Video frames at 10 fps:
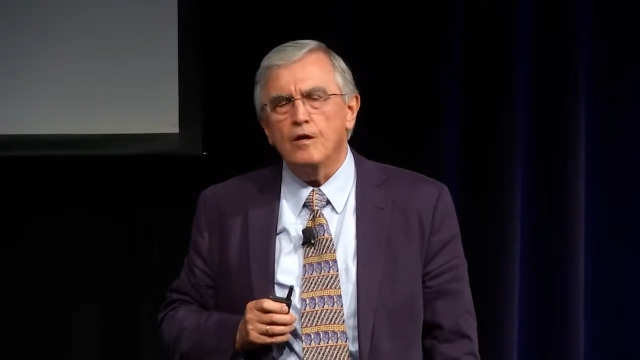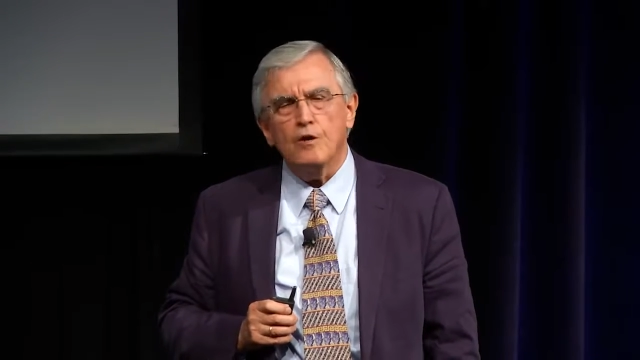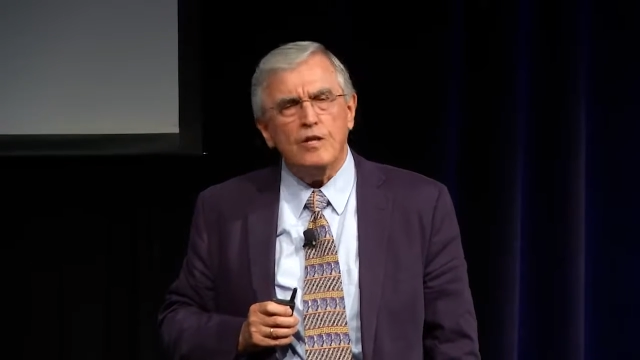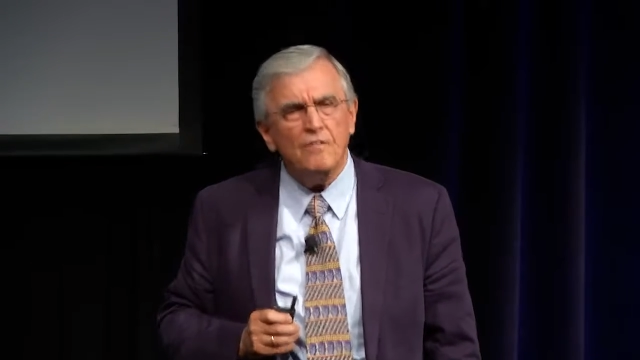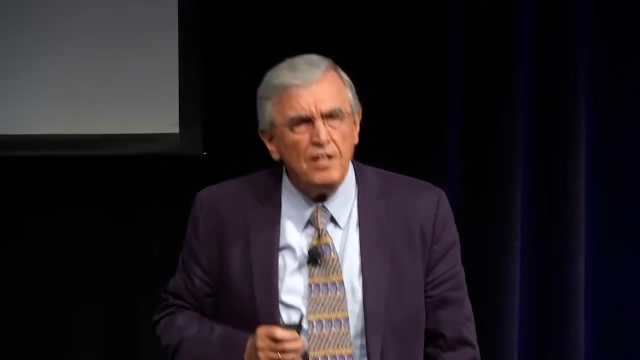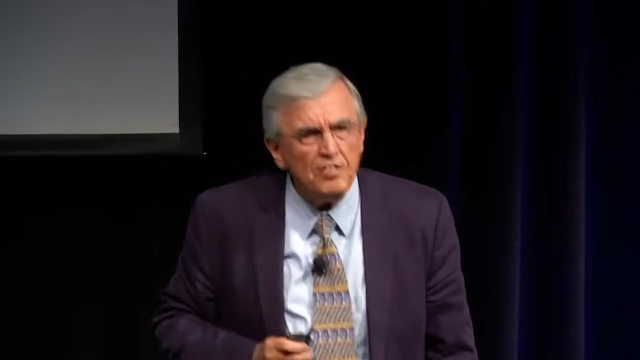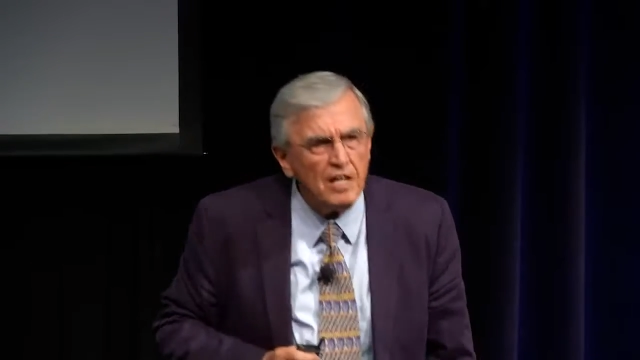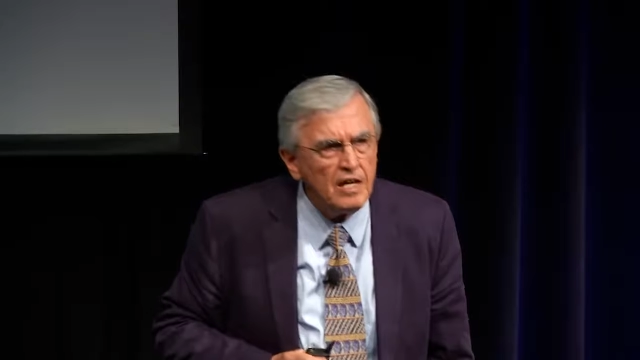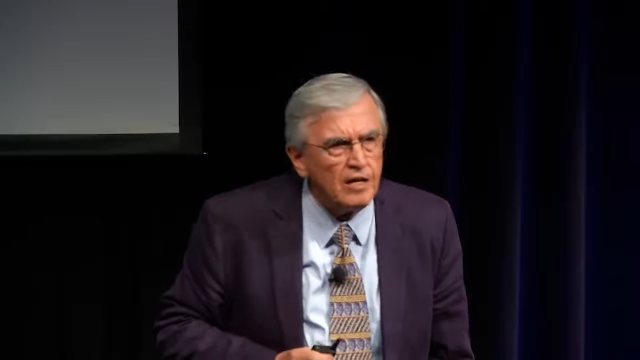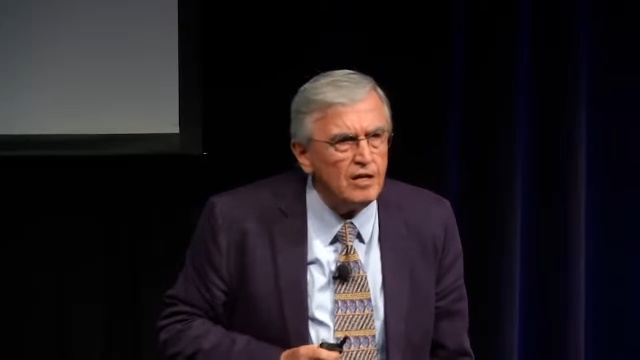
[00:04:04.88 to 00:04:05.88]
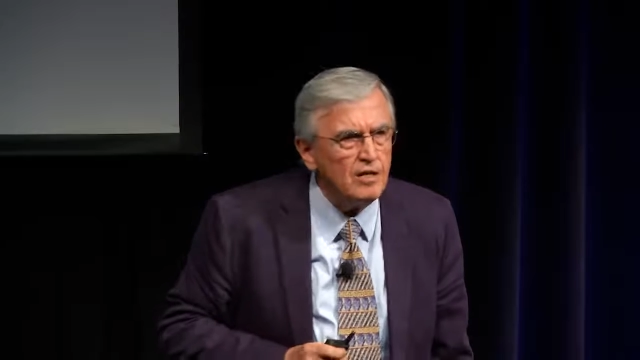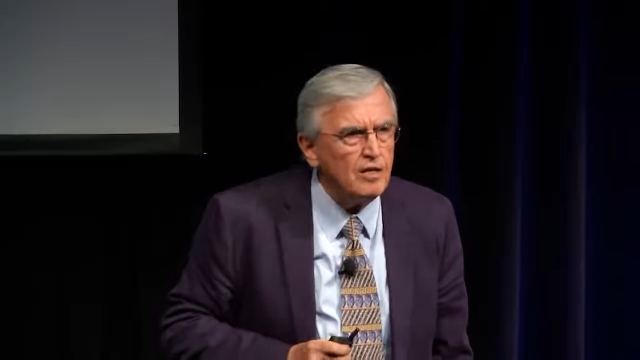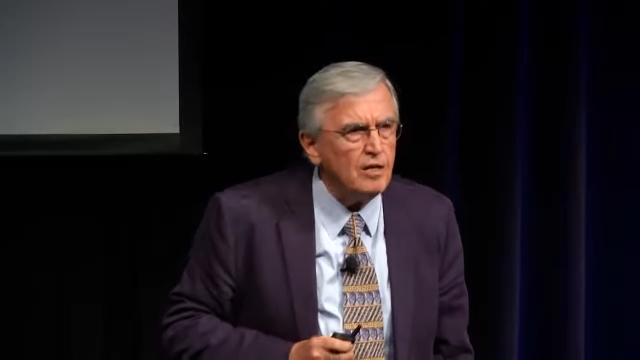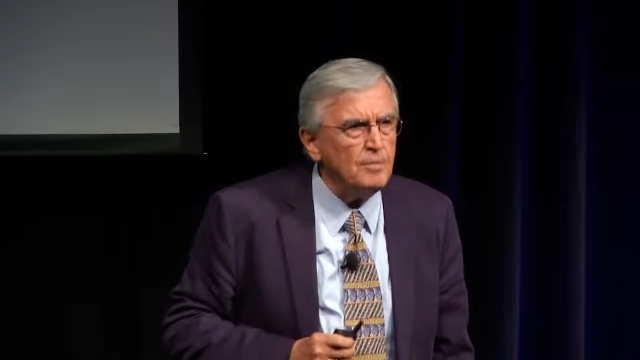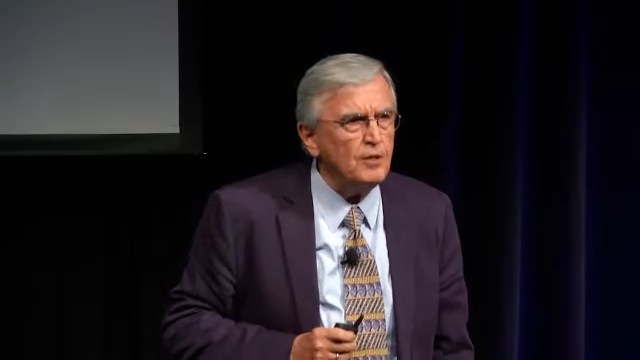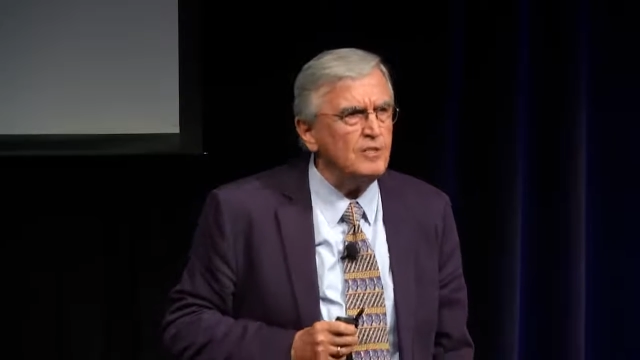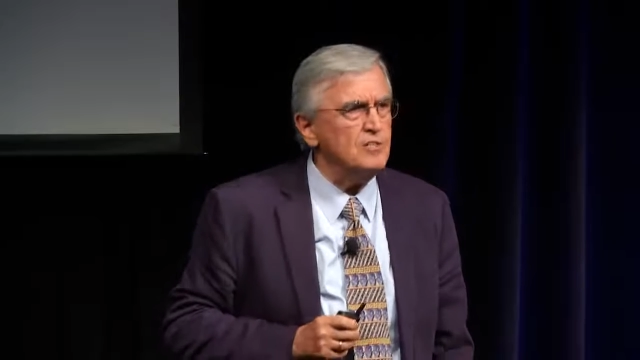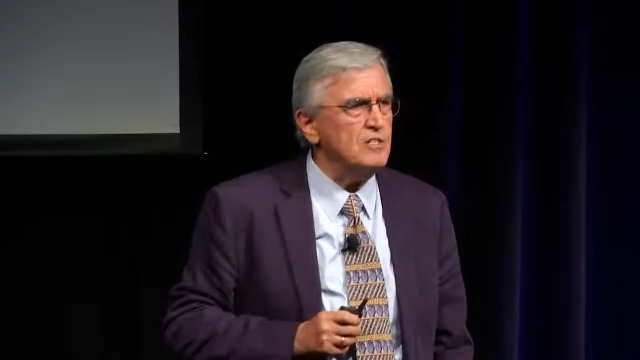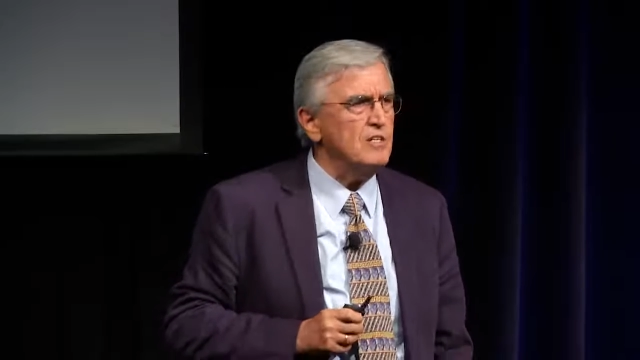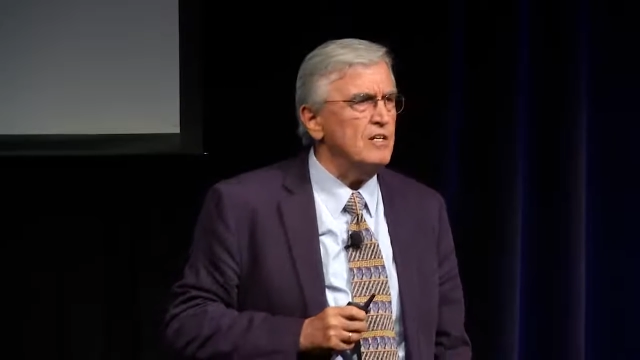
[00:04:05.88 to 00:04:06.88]
You never think about
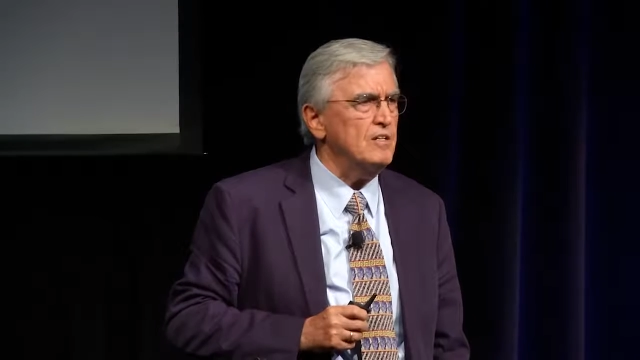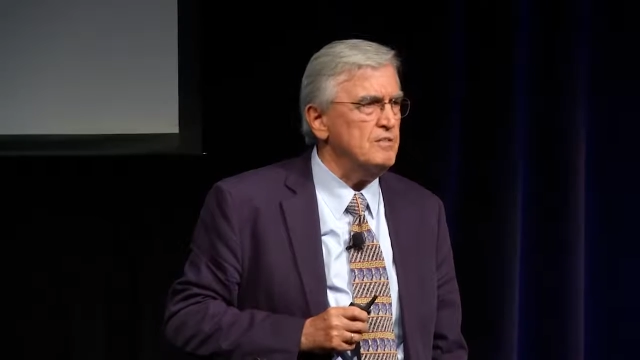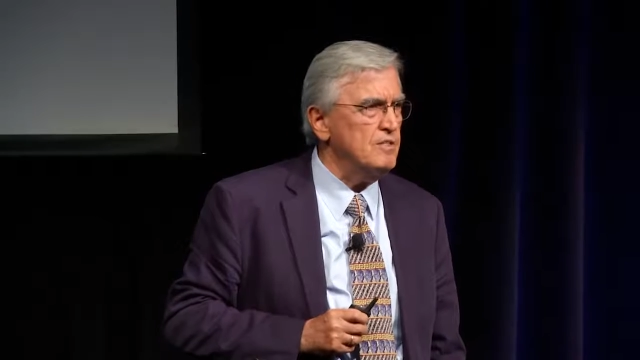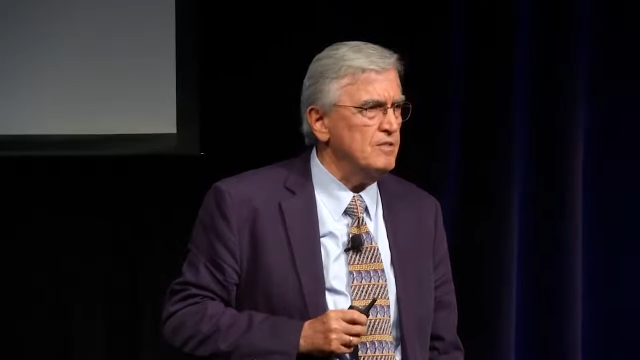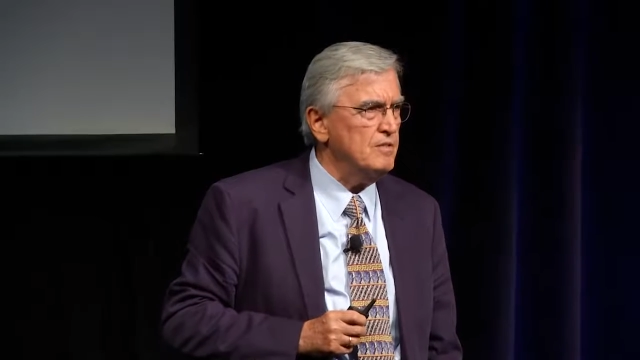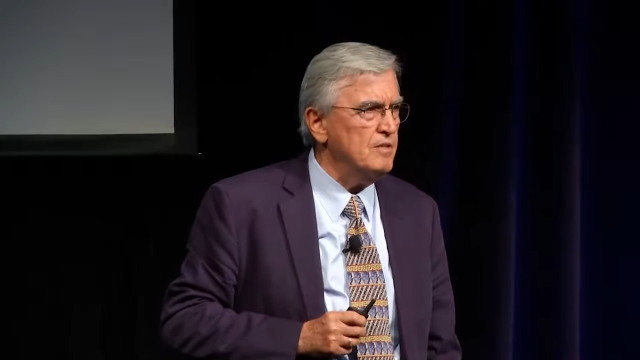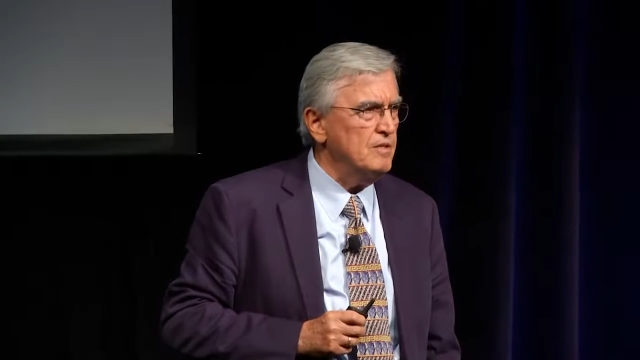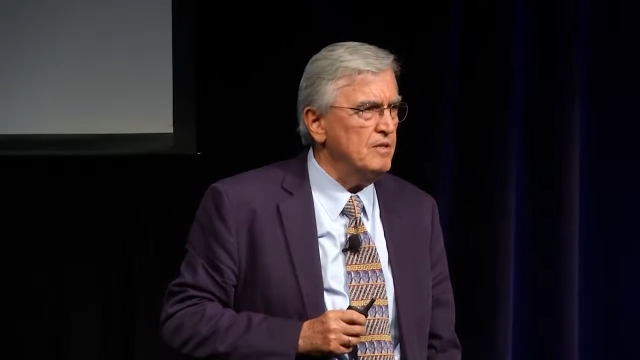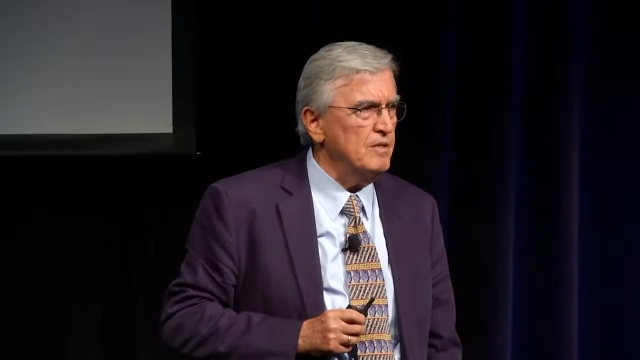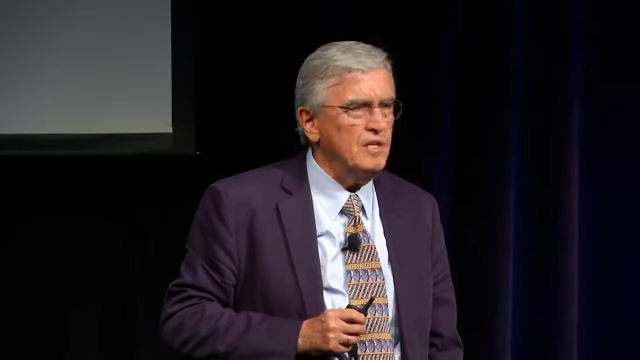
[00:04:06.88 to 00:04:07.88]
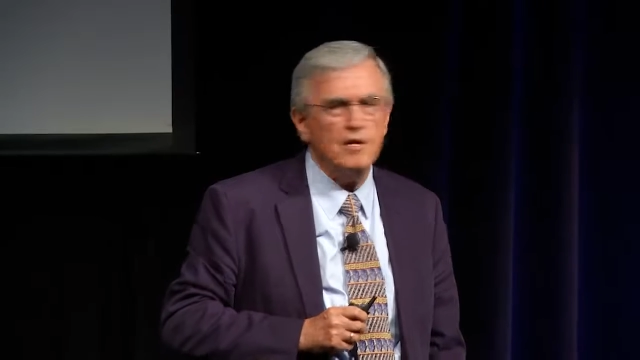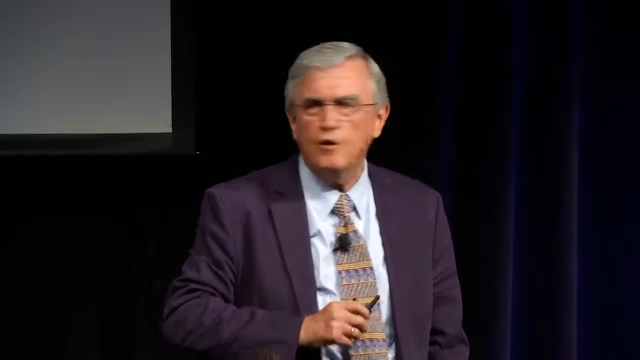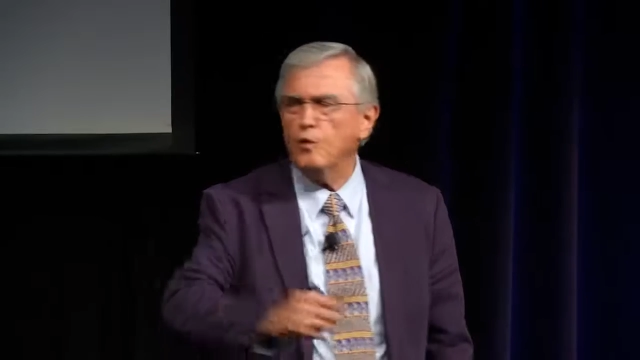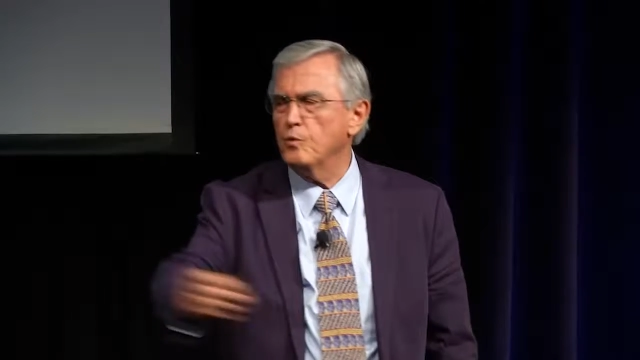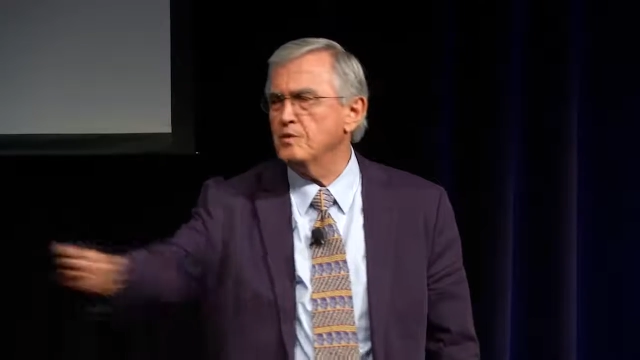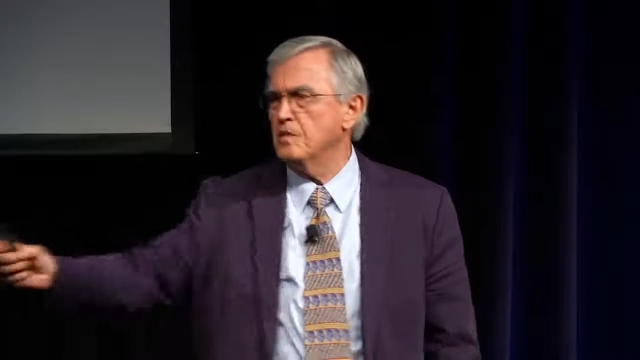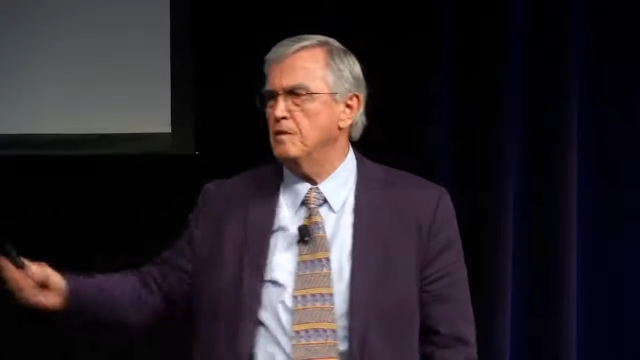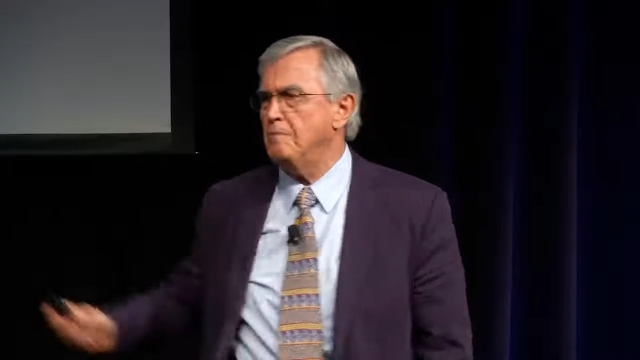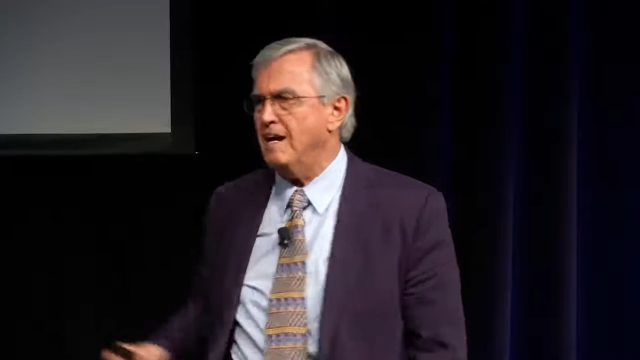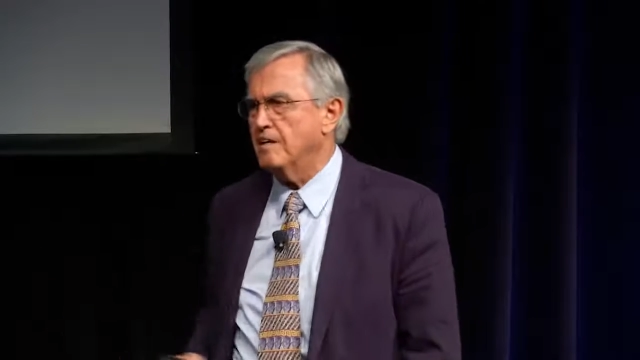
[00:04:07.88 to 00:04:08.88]
engineers. They're always in
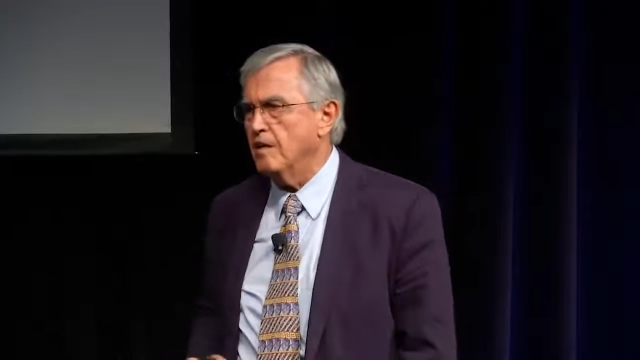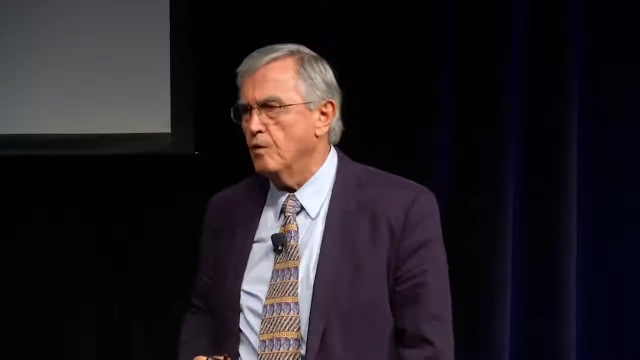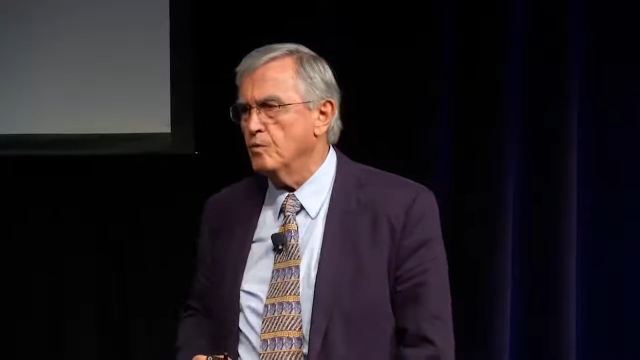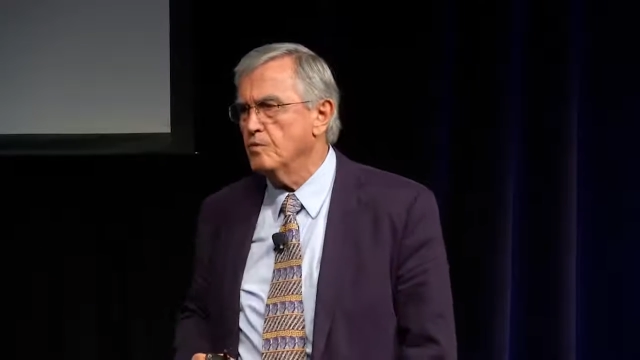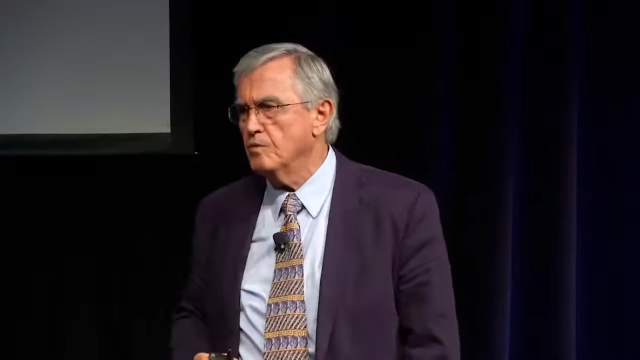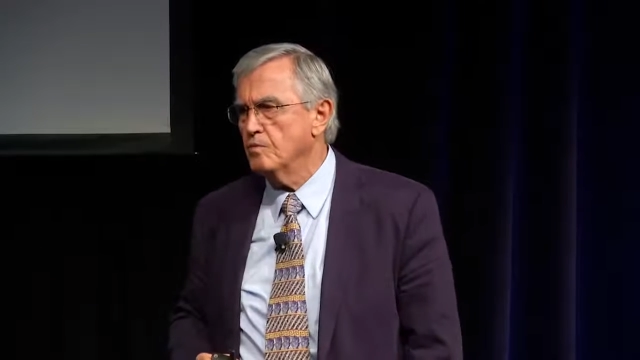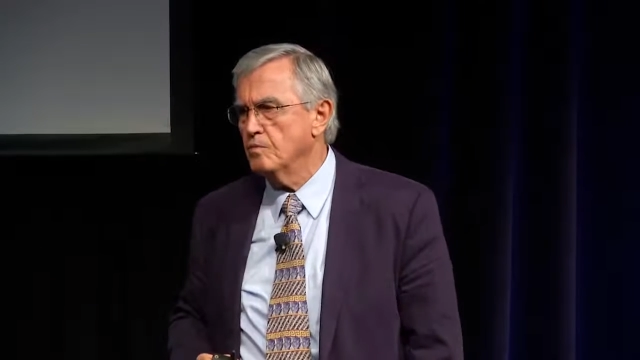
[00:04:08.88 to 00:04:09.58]
the background.